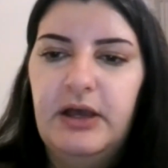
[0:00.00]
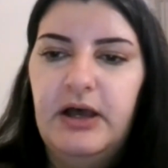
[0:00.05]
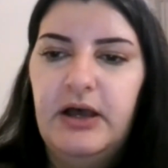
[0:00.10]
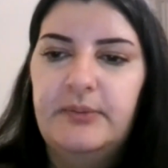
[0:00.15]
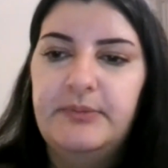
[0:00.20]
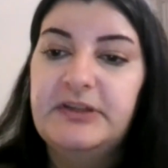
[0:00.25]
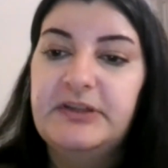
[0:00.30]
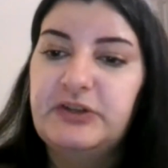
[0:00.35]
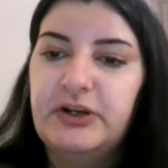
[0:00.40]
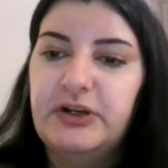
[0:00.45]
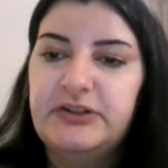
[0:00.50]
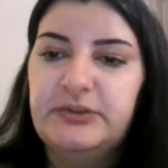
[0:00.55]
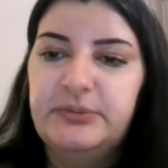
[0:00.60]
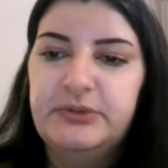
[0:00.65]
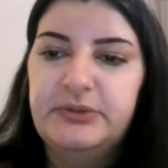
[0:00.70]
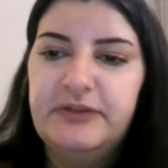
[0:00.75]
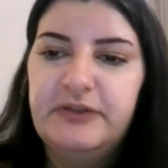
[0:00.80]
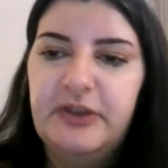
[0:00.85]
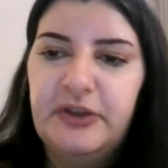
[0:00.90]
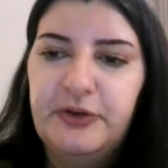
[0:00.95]
it's hard to
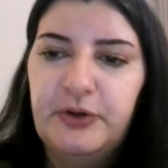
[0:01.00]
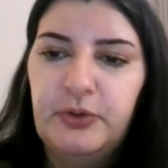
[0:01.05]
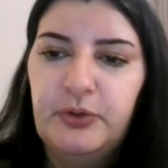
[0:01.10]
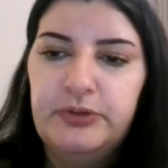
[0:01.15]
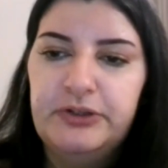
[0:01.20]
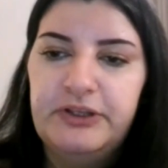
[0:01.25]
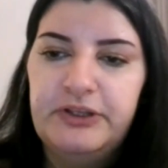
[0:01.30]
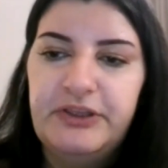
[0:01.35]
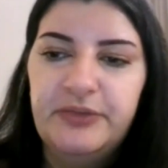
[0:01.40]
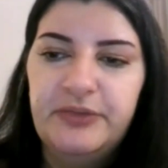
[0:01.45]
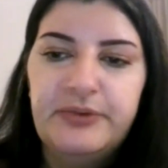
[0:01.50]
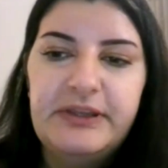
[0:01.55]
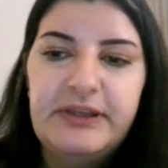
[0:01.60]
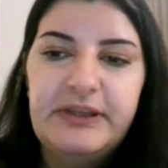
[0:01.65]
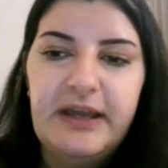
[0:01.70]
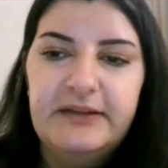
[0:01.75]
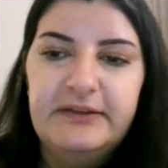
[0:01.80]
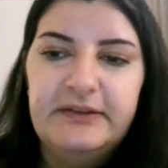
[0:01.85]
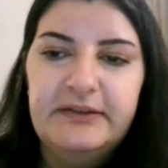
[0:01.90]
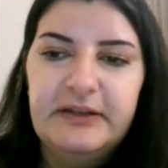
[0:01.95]
believe that there are only
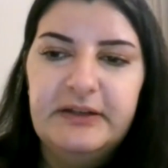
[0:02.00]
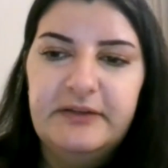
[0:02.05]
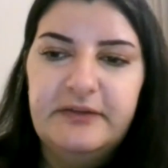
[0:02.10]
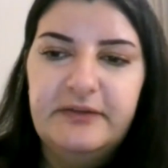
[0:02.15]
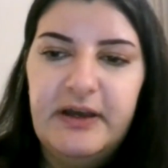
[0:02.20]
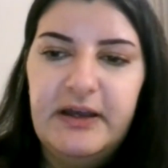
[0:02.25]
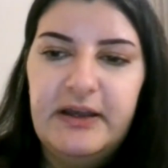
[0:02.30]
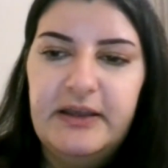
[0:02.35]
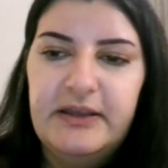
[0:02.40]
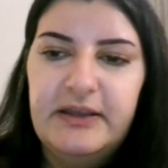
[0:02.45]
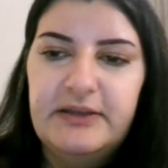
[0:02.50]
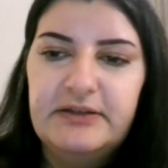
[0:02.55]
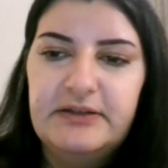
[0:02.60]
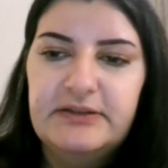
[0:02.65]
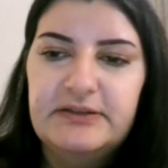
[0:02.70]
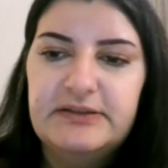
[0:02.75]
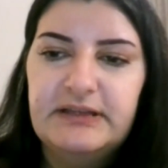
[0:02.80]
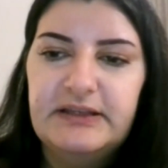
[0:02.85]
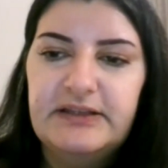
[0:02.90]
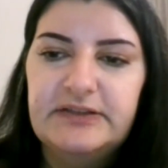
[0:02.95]
3 identified
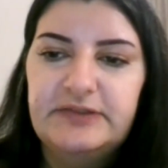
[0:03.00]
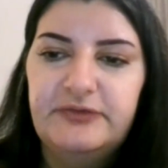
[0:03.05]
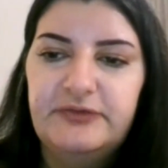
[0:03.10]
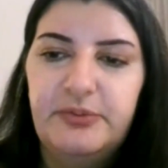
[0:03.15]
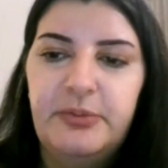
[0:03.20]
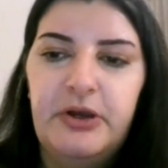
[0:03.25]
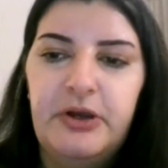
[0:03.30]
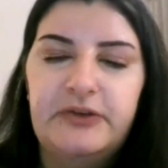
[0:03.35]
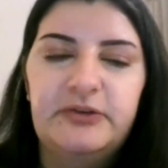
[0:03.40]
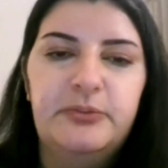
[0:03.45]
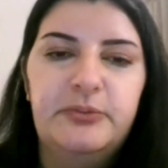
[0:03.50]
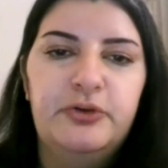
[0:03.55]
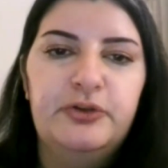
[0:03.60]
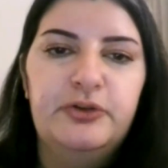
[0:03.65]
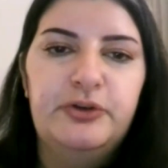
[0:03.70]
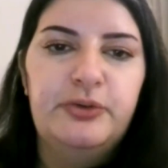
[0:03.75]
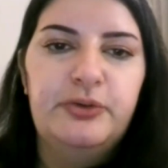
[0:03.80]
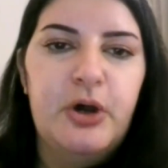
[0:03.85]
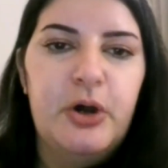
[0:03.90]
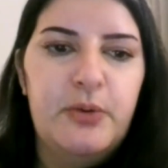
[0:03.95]
sites for possible
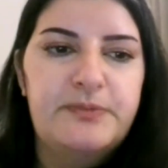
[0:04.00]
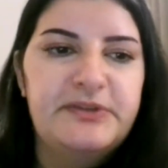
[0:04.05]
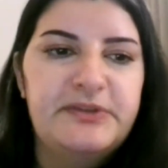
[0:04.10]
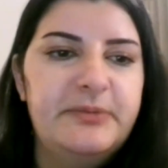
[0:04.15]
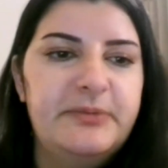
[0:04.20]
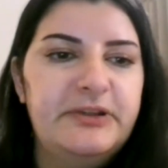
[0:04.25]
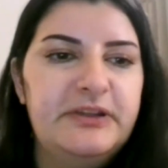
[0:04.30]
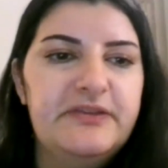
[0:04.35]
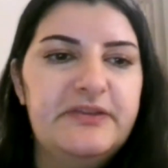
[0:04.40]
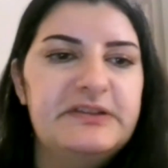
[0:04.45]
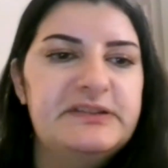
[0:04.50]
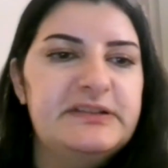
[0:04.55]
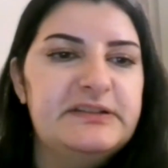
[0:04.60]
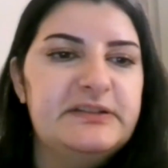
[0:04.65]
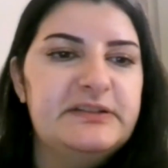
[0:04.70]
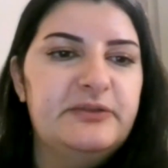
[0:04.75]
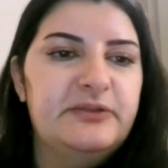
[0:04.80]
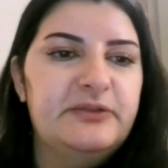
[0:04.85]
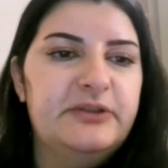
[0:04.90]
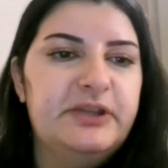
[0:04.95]
new homes. I believe this
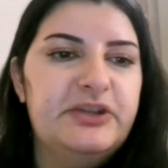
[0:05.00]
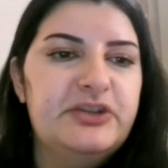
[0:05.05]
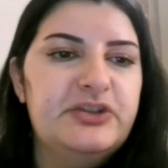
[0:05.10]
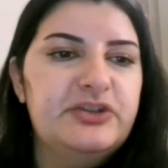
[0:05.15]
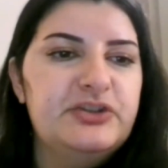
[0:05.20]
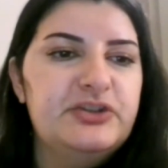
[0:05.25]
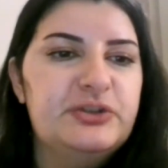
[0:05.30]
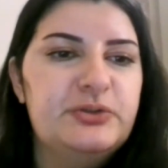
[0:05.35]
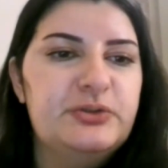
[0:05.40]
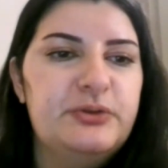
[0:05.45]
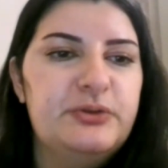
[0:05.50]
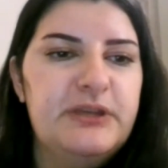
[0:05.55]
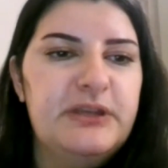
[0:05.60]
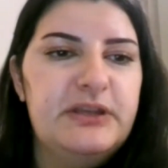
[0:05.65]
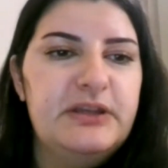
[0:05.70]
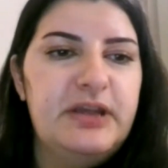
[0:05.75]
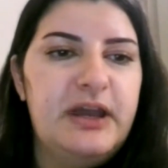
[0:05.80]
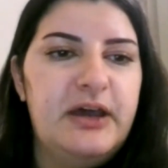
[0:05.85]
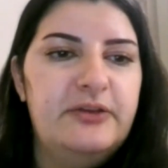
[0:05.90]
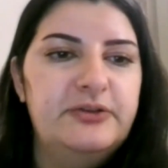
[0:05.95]
is in relation to
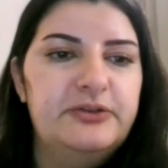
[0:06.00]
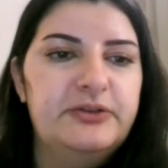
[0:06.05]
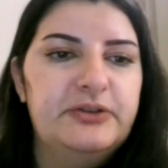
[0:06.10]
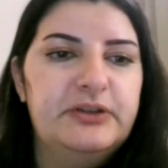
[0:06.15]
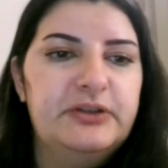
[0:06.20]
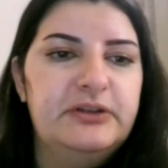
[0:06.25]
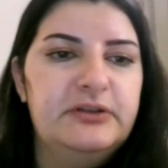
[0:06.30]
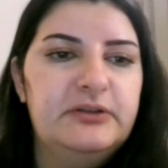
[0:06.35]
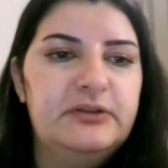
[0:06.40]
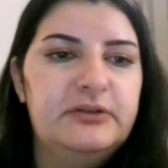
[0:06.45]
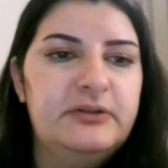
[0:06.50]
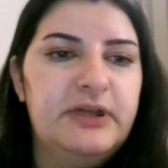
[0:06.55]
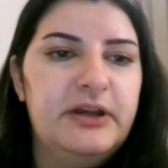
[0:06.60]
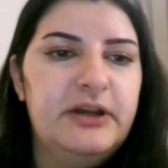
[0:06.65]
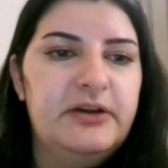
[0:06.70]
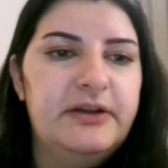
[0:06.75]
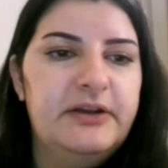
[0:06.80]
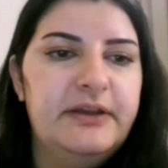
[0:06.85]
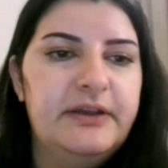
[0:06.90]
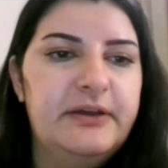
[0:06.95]
the Atherton
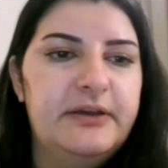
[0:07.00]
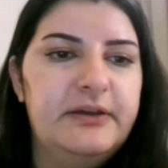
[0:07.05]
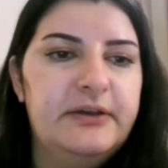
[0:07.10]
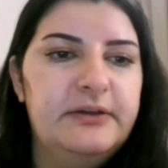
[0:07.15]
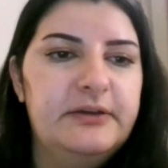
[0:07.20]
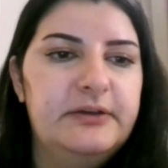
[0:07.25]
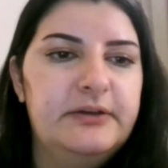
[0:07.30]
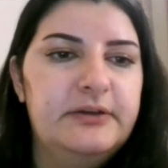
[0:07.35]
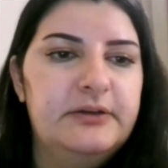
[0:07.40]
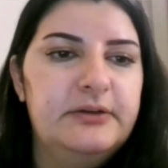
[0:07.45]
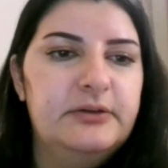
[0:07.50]
area.